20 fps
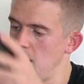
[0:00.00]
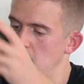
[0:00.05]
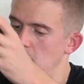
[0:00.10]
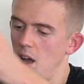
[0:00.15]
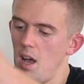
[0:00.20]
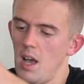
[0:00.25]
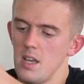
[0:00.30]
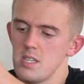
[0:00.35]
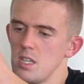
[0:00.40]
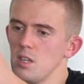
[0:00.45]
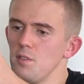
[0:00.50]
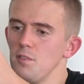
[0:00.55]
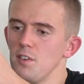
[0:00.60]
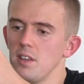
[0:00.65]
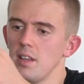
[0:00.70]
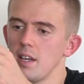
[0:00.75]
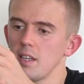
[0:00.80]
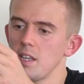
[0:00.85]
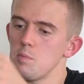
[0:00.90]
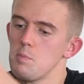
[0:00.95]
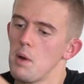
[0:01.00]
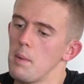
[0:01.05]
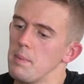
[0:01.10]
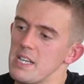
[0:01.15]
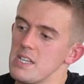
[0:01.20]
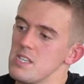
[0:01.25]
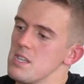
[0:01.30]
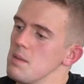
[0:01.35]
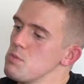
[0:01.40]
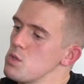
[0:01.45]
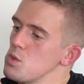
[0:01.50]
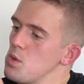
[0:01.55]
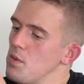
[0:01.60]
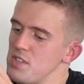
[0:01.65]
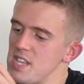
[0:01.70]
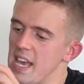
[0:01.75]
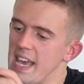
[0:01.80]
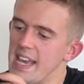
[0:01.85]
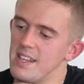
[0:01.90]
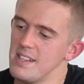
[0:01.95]
I still feel like there's probably some sort
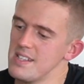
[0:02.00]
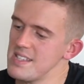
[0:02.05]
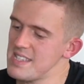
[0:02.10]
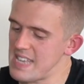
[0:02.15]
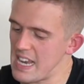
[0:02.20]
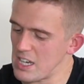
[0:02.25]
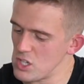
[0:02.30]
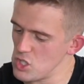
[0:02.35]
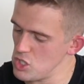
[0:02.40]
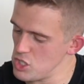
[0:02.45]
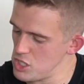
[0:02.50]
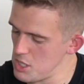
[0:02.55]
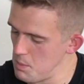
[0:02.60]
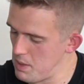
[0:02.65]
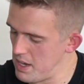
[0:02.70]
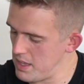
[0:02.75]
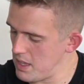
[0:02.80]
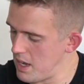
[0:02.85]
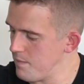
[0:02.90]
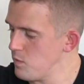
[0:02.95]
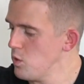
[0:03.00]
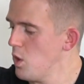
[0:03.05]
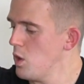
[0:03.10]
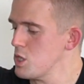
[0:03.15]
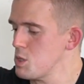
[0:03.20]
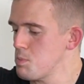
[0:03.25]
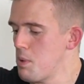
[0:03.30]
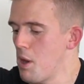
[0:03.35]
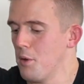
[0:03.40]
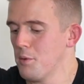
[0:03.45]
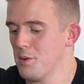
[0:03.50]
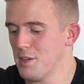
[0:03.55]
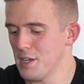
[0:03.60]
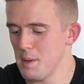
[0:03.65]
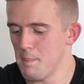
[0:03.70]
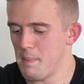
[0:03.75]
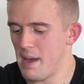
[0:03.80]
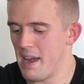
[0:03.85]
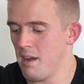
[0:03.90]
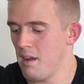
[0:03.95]
of hidden section somewhere that I've not spoken
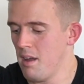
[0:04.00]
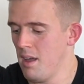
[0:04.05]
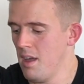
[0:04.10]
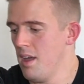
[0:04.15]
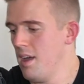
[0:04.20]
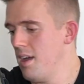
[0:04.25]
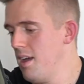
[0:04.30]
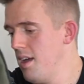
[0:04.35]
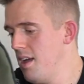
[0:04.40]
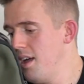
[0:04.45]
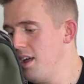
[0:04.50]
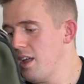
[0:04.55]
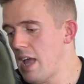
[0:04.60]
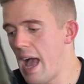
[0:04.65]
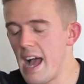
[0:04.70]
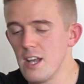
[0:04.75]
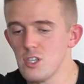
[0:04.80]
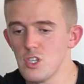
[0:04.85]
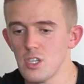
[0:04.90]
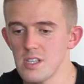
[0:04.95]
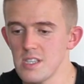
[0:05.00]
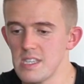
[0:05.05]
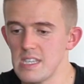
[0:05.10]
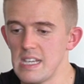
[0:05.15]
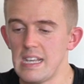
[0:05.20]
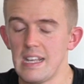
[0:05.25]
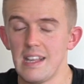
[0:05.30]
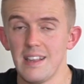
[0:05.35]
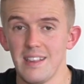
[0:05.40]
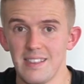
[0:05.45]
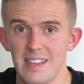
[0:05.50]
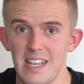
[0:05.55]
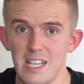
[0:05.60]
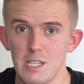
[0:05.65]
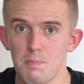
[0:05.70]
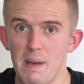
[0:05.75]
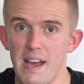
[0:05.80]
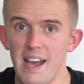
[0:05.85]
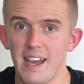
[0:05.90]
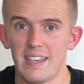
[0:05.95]
about. As you can see, this
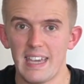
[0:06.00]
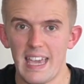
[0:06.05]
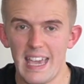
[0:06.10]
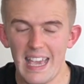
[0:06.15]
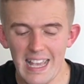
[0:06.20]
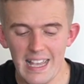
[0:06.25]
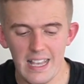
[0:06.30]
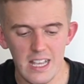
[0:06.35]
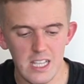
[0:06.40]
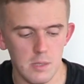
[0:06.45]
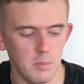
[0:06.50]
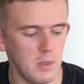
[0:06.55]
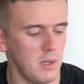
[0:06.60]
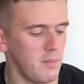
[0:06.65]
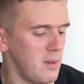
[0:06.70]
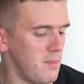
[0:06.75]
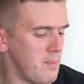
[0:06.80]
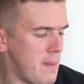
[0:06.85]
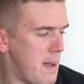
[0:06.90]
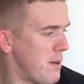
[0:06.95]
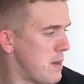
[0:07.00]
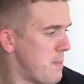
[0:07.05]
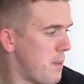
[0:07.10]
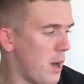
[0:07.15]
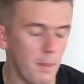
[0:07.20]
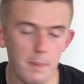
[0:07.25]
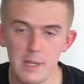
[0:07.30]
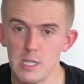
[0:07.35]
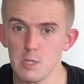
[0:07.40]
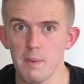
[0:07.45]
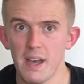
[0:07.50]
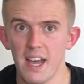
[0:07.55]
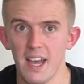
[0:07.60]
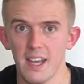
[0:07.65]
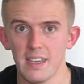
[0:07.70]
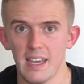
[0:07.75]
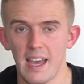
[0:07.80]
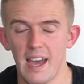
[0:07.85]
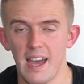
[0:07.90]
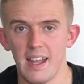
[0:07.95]
bag is a bit of a Mary Poppins
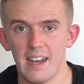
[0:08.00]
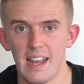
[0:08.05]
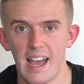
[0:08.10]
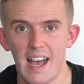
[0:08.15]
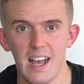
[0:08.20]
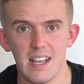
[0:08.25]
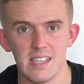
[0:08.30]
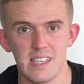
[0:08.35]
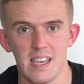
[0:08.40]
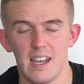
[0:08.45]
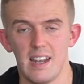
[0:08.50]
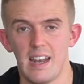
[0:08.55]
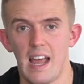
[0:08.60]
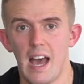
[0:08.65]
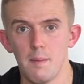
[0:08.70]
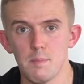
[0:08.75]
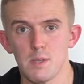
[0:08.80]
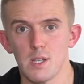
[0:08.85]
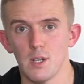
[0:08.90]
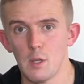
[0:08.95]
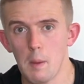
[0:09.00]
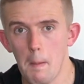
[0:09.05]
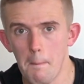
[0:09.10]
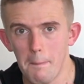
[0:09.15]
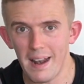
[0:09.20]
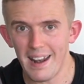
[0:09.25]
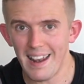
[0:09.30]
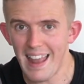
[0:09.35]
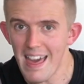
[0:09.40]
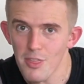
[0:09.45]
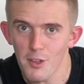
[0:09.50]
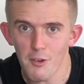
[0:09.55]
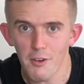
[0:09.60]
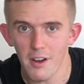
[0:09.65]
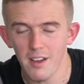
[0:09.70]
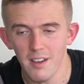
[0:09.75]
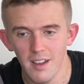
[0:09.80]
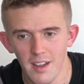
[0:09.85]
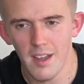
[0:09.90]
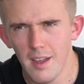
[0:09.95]
bag and has an absolute
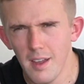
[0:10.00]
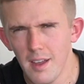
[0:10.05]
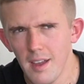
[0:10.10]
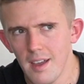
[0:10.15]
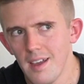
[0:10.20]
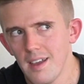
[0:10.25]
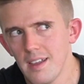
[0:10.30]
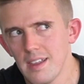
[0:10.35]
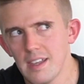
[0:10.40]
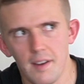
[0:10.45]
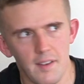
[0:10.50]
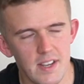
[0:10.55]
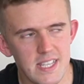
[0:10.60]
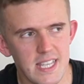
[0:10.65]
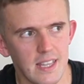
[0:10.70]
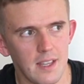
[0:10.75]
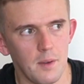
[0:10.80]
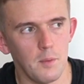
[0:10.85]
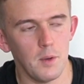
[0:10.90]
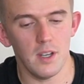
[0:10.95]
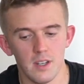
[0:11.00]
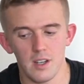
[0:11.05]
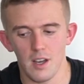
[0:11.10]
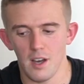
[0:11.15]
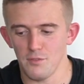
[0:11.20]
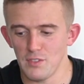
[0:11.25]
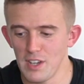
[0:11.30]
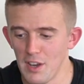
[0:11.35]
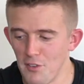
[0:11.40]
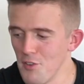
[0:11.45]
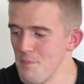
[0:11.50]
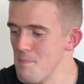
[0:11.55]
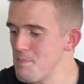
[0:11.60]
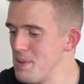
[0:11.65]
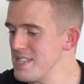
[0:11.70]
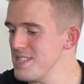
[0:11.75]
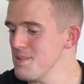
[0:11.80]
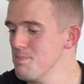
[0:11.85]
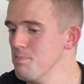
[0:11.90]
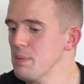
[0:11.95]
plethora, yeah, I said that word, of different
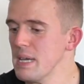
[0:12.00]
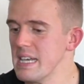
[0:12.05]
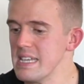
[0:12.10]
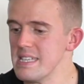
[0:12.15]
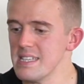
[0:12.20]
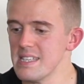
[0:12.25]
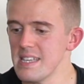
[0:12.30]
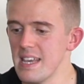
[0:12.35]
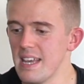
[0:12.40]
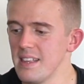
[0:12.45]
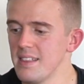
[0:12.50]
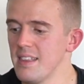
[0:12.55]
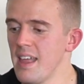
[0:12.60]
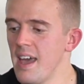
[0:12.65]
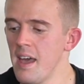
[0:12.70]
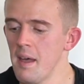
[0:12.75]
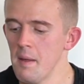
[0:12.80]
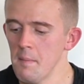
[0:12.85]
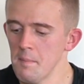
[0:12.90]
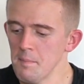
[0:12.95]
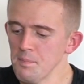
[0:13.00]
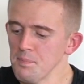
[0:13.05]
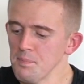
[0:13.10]
bits and pieces in there.